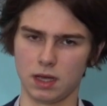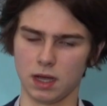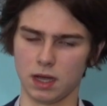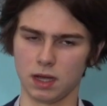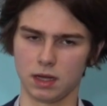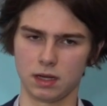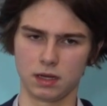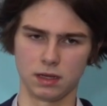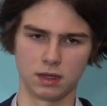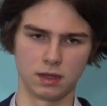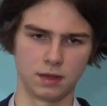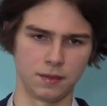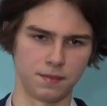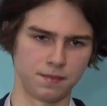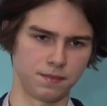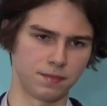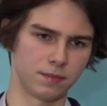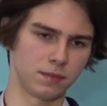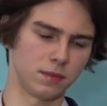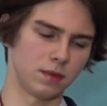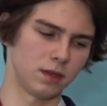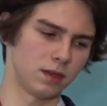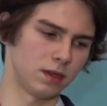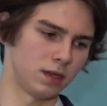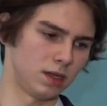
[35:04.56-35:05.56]
The most
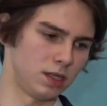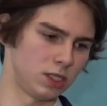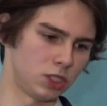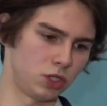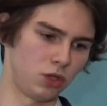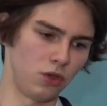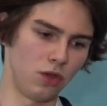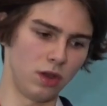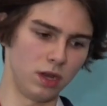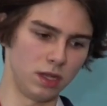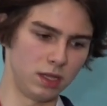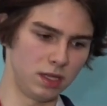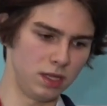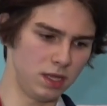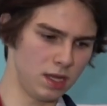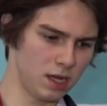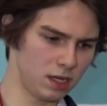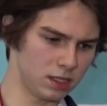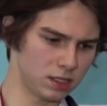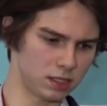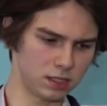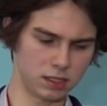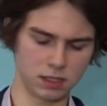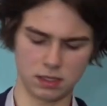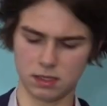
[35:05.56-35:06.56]
famous
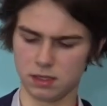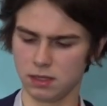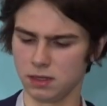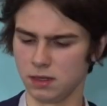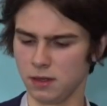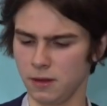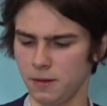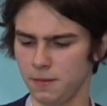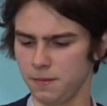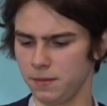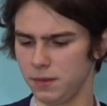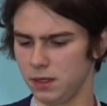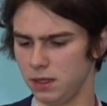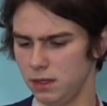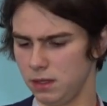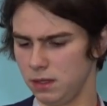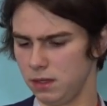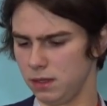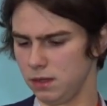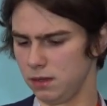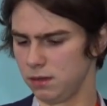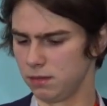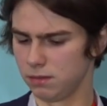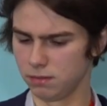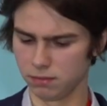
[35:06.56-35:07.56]
vulnerabilities are
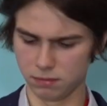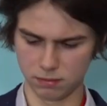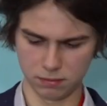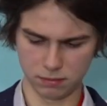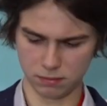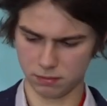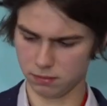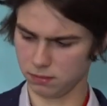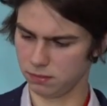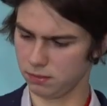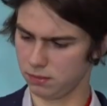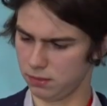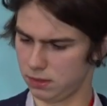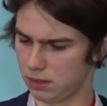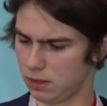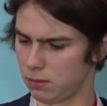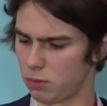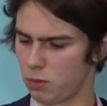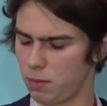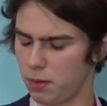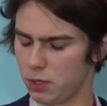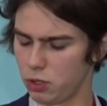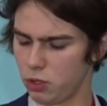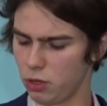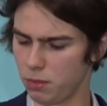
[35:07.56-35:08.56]
called SQL
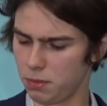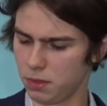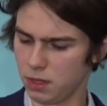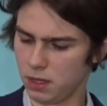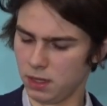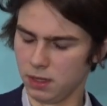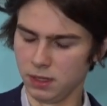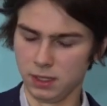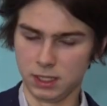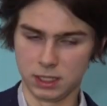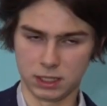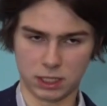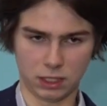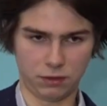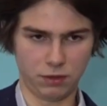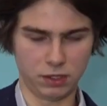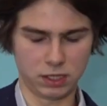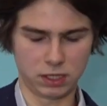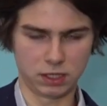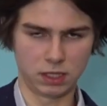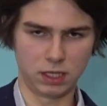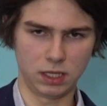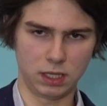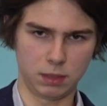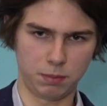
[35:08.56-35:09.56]
injections
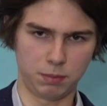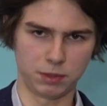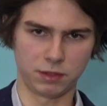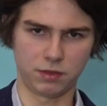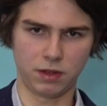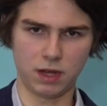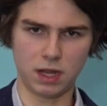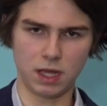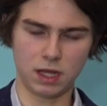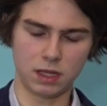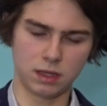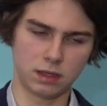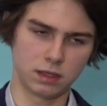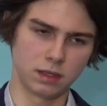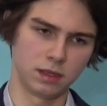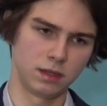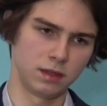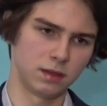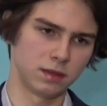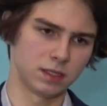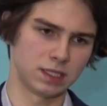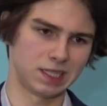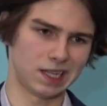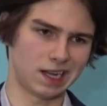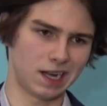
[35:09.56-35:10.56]
and some
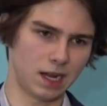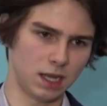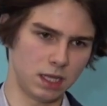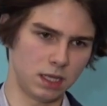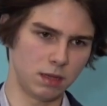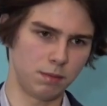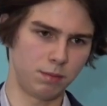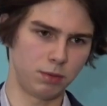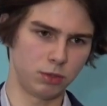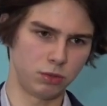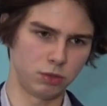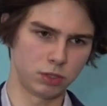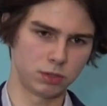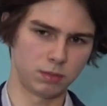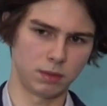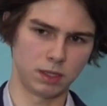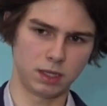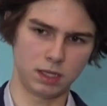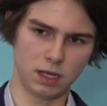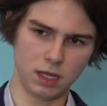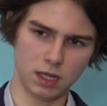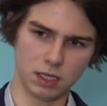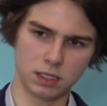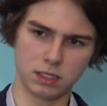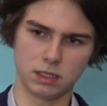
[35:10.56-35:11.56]
others.
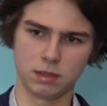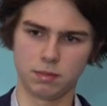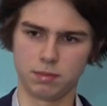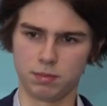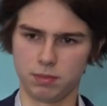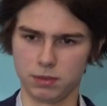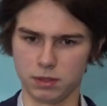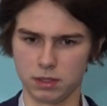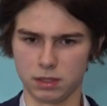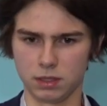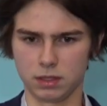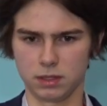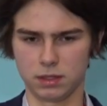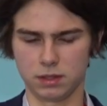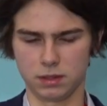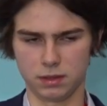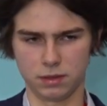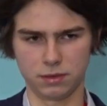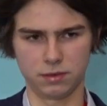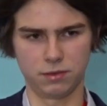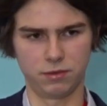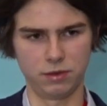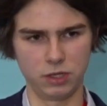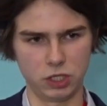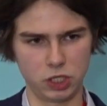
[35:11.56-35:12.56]
This allows us
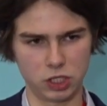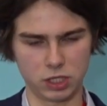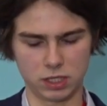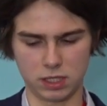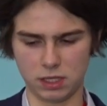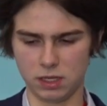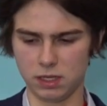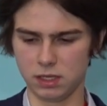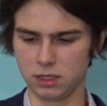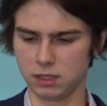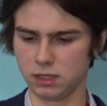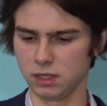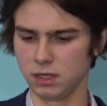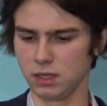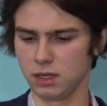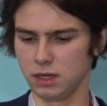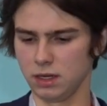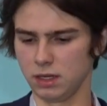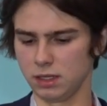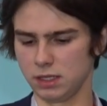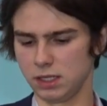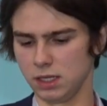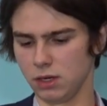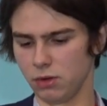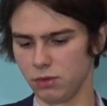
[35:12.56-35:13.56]
to
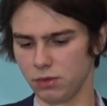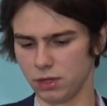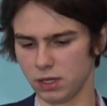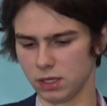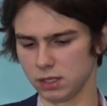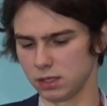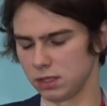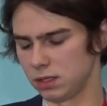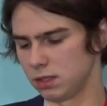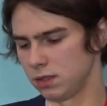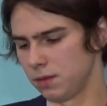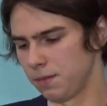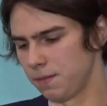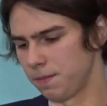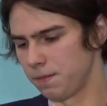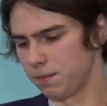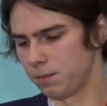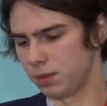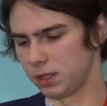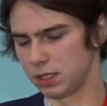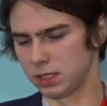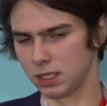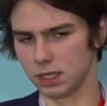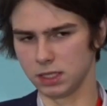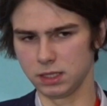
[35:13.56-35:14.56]

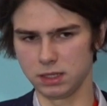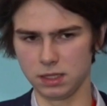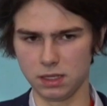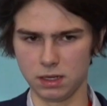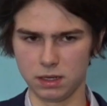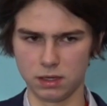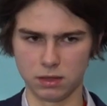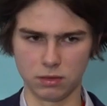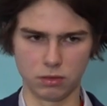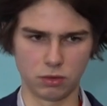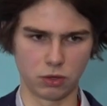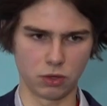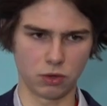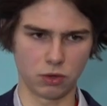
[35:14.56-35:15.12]
calculate